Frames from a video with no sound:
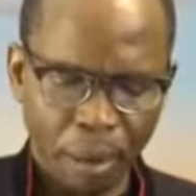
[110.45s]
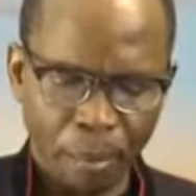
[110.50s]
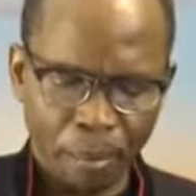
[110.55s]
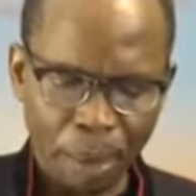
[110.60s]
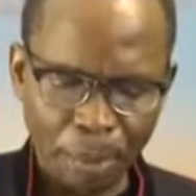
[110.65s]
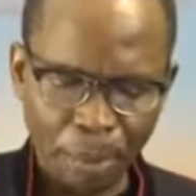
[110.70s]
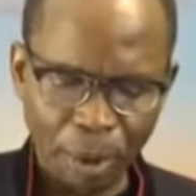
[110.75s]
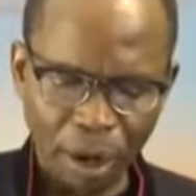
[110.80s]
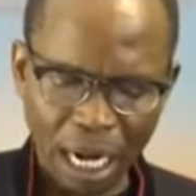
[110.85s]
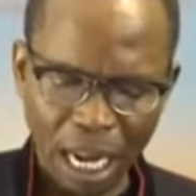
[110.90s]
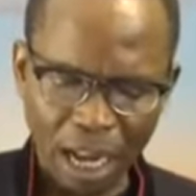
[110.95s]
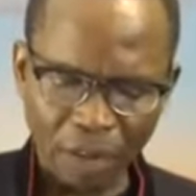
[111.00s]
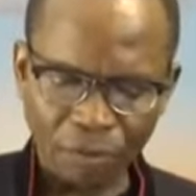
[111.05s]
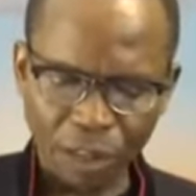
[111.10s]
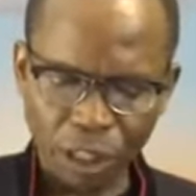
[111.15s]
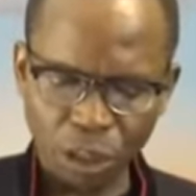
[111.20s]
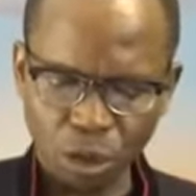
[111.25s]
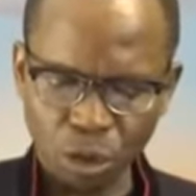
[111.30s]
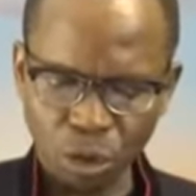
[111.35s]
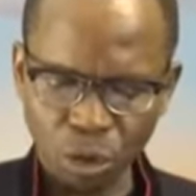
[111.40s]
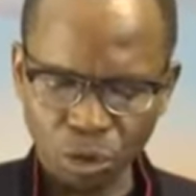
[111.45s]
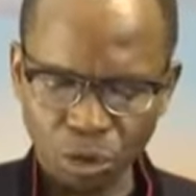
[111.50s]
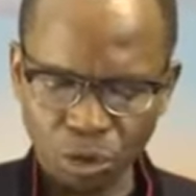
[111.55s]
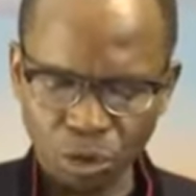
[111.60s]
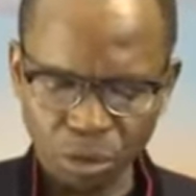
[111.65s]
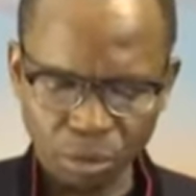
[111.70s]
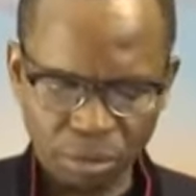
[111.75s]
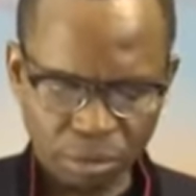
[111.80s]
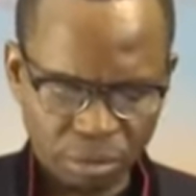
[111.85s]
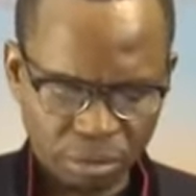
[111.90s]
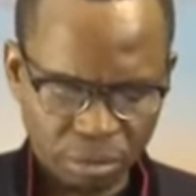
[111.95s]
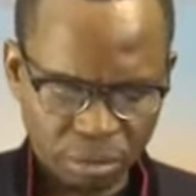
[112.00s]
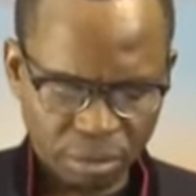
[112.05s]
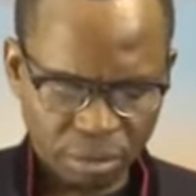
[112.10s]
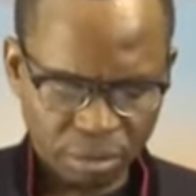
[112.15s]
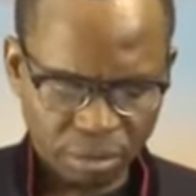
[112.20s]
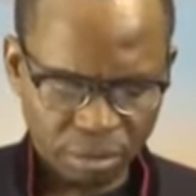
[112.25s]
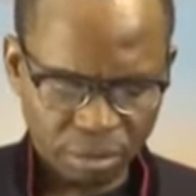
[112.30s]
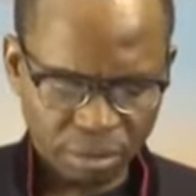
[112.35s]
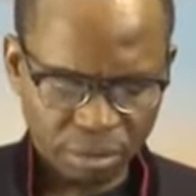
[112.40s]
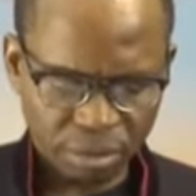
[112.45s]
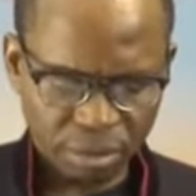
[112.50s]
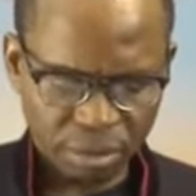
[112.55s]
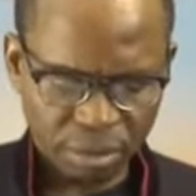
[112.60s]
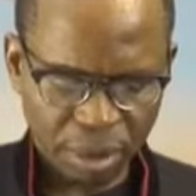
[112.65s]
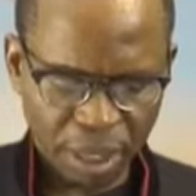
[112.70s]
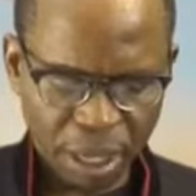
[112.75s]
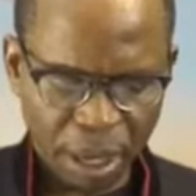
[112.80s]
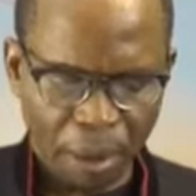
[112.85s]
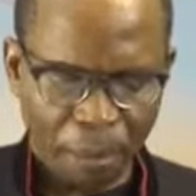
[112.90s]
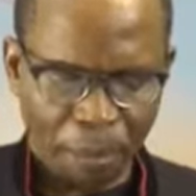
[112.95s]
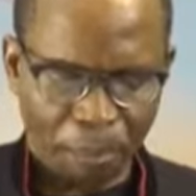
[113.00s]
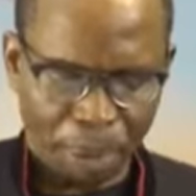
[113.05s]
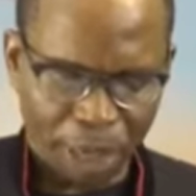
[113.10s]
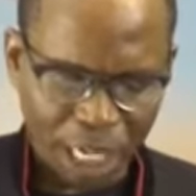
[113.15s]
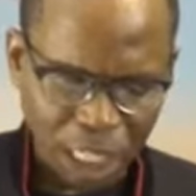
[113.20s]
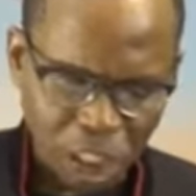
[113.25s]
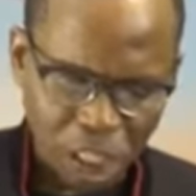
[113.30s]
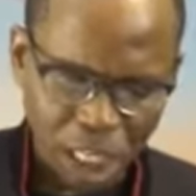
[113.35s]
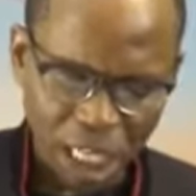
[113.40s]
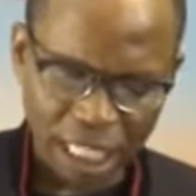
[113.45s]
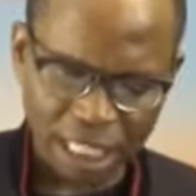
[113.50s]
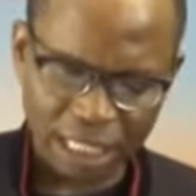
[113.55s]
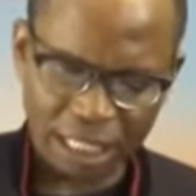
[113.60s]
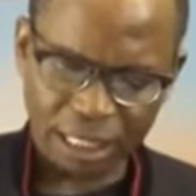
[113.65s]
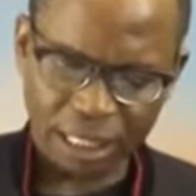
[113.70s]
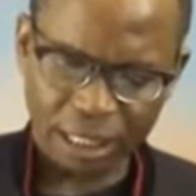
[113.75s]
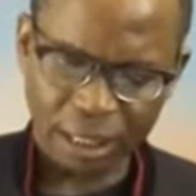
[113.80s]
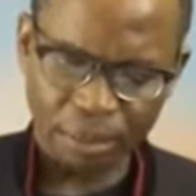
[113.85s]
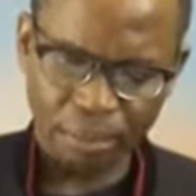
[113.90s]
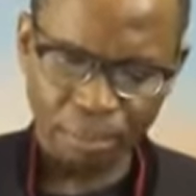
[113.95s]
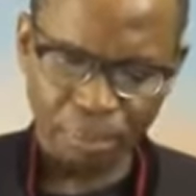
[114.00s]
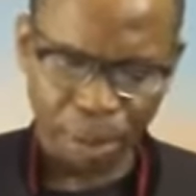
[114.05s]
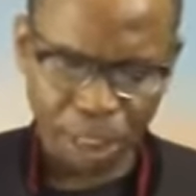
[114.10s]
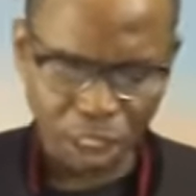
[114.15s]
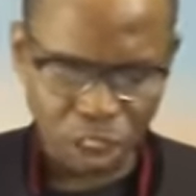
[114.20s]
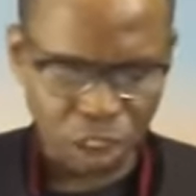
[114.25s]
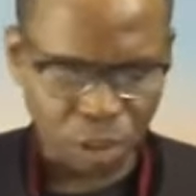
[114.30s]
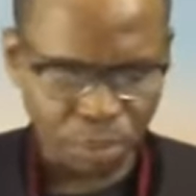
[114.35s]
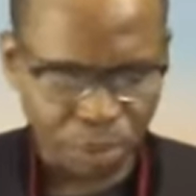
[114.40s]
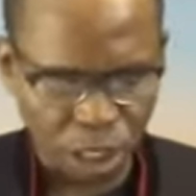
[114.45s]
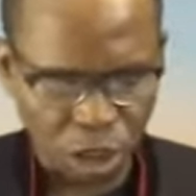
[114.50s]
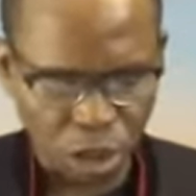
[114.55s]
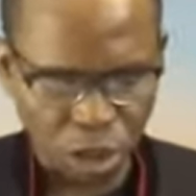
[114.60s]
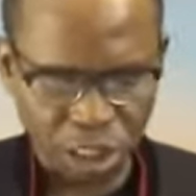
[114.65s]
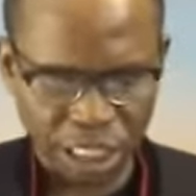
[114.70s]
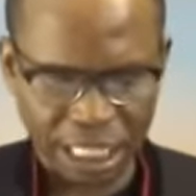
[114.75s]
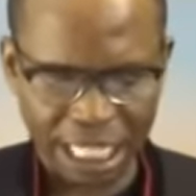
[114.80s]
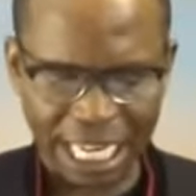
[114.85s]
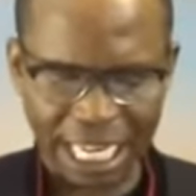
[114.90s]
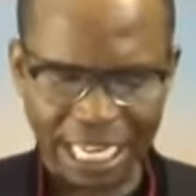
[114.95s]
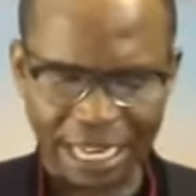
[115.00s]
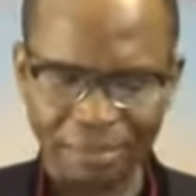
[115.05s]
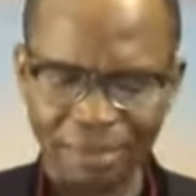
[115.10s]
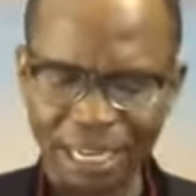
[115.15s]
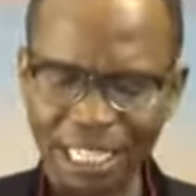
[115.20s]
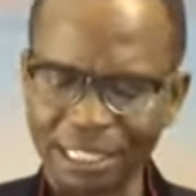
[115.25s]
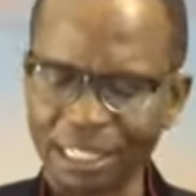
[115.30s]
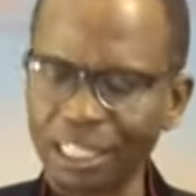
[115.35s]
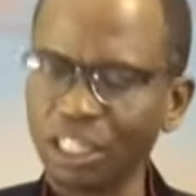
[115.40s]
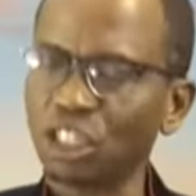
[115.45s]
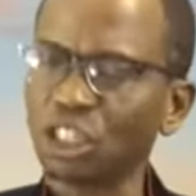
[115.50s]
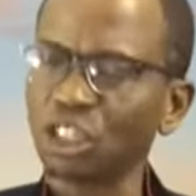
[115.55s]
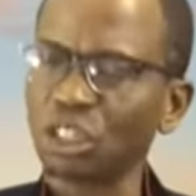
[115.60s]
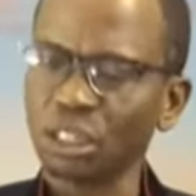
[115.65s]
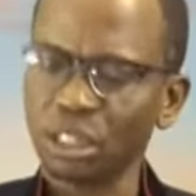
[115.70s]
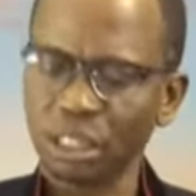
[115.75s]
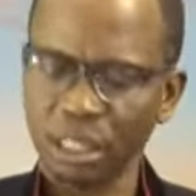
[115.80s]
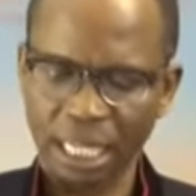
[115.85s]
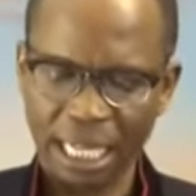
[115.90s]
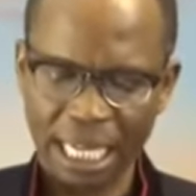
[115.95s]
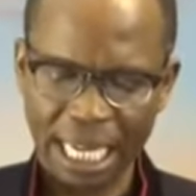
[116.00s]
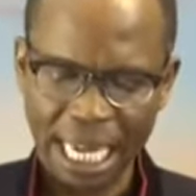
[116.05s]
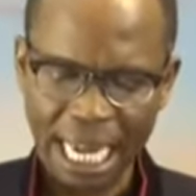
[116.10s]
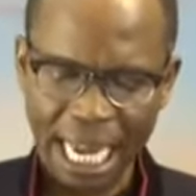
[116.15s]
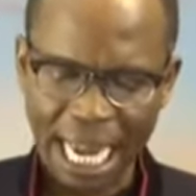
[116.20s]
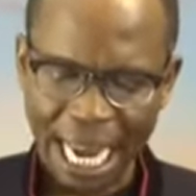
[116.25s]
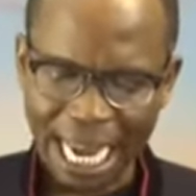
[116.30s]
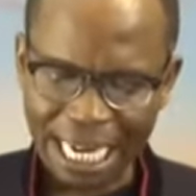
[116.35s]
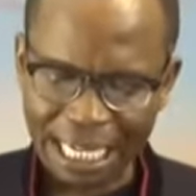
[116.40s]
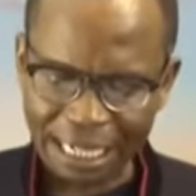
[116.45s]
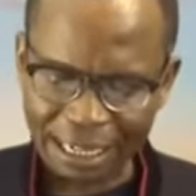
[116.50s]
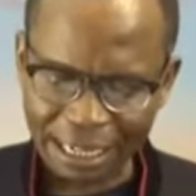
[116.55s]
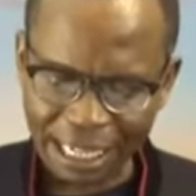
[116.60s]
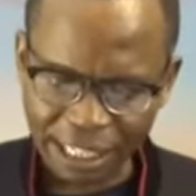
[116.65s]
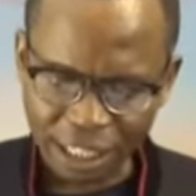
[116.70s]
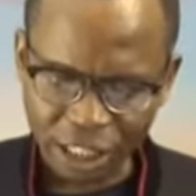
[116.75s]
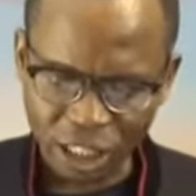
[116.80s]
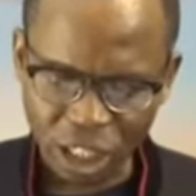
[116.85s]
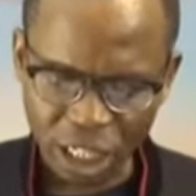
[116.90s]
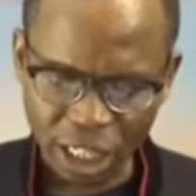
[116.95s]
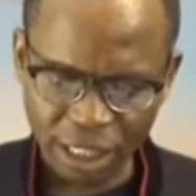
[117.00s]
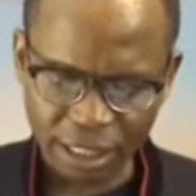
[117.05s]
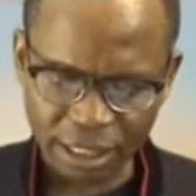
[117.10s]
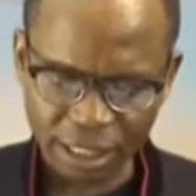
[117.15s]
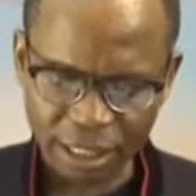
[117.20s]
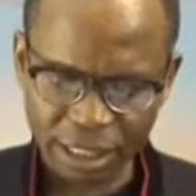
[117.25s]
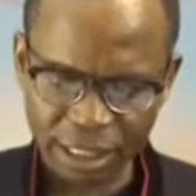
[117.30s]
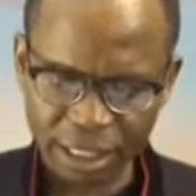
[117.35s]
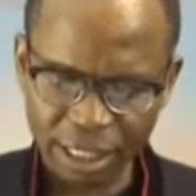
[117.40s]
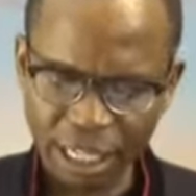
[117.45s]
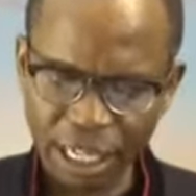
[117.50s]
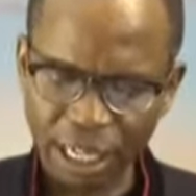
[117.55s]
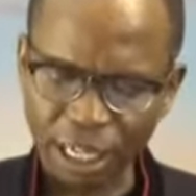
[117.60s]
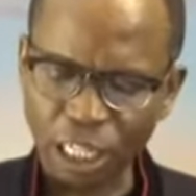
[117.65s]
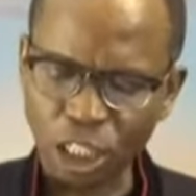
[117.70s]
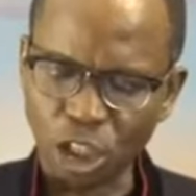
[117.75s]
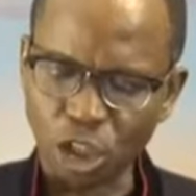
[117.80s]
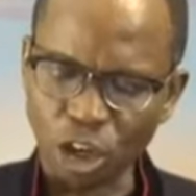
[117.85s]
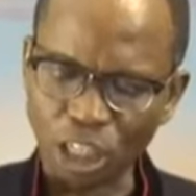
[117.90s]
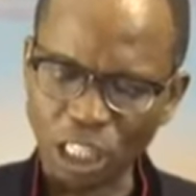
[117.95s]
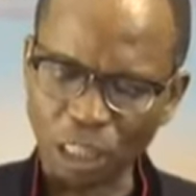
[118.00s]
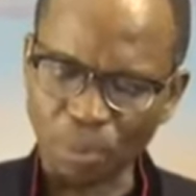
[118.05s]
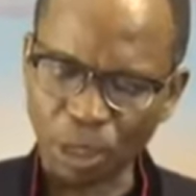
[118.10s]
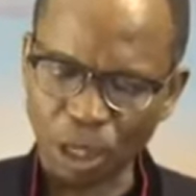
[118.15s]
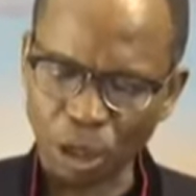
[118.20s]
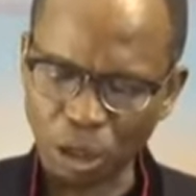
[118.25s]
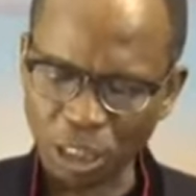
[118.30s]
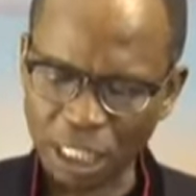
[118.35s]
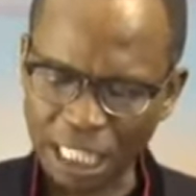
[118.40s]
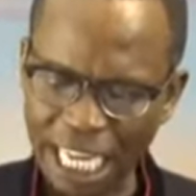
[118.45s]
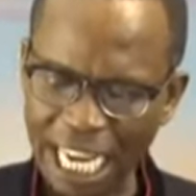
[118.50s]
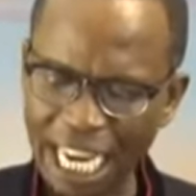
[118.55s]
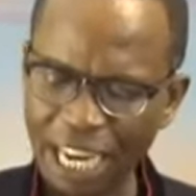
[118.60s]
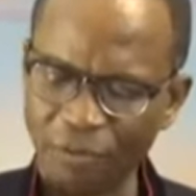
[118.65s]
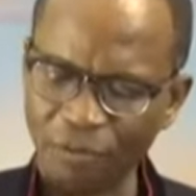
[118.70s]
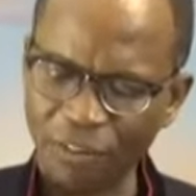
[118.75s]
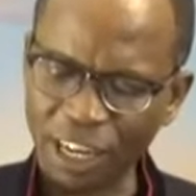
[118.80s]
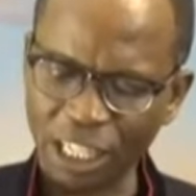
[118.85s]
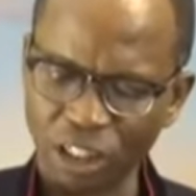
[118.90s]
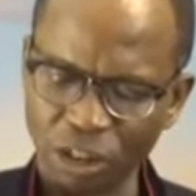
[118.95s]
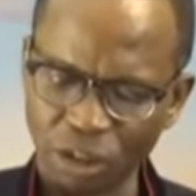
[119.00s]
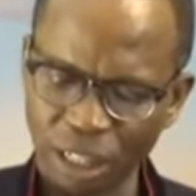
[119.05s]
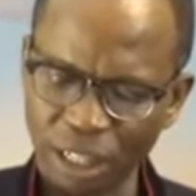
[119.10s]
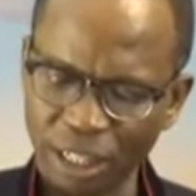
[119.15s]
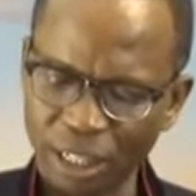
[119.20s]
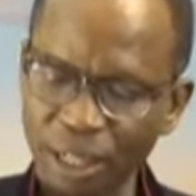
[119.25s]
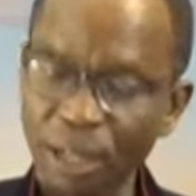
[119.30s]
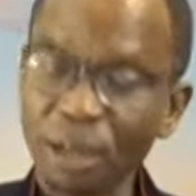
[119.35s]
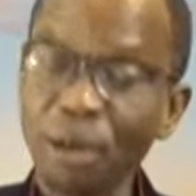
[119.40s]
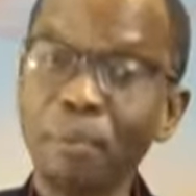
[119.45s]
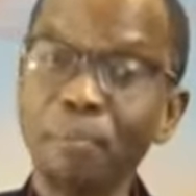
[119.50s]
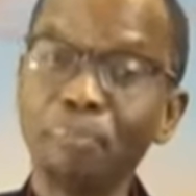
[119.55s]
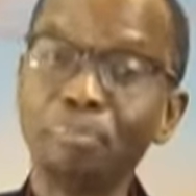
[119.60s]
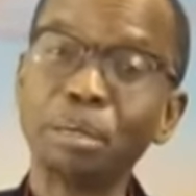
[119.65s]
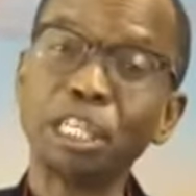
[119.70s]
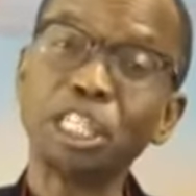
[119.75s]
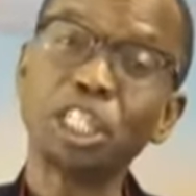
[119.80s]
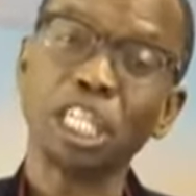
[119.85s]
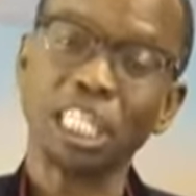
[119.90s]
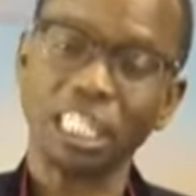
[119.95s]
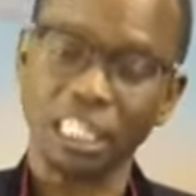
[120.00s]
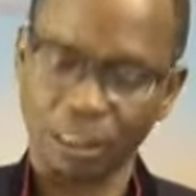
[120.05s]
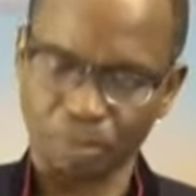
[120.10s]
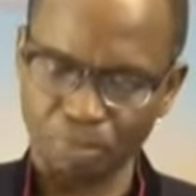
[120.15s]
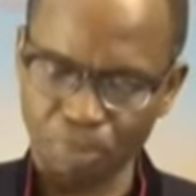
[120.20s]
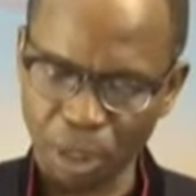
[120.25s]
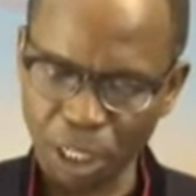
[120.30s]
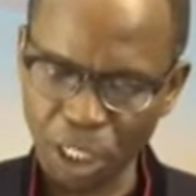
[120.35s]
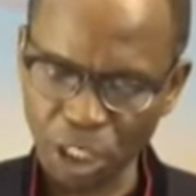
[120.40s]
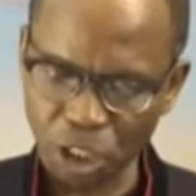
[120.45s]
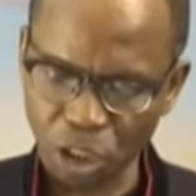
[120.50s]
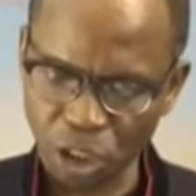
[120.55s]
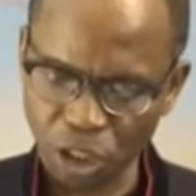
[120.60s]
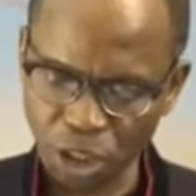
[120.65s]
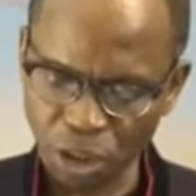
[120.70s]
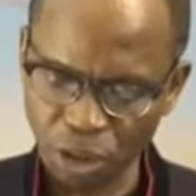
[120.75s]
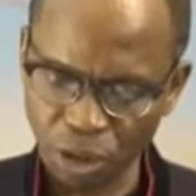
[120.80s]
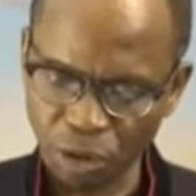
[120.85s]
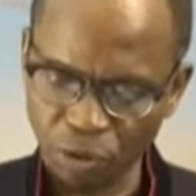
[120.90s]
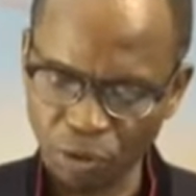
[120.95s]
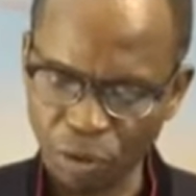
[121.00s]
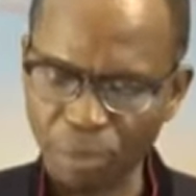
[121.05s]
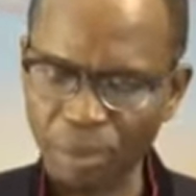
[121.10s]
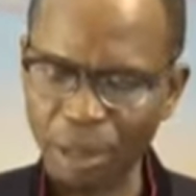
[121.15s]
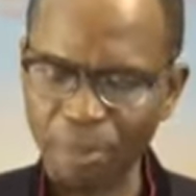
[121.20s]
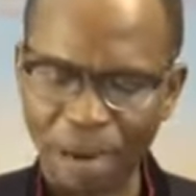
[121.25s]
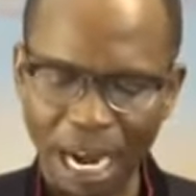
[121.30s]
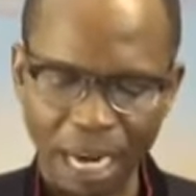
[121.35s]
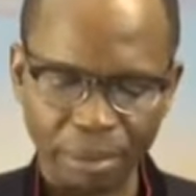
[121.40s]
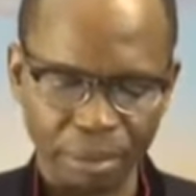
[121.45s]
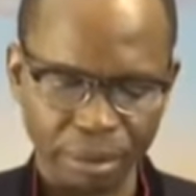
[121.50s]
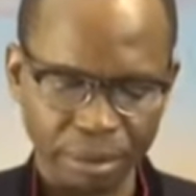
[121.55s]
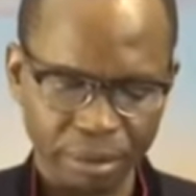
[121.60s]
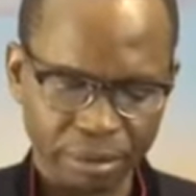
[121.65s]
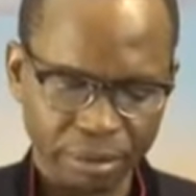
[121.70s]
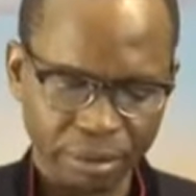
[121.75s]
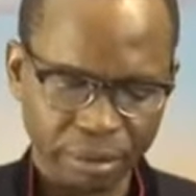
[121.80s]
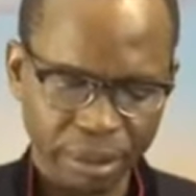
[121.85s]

People loved the truth. Preachers preached because they had a message. And Christians rejoiced because they had victory. Preachers preached from the Bible.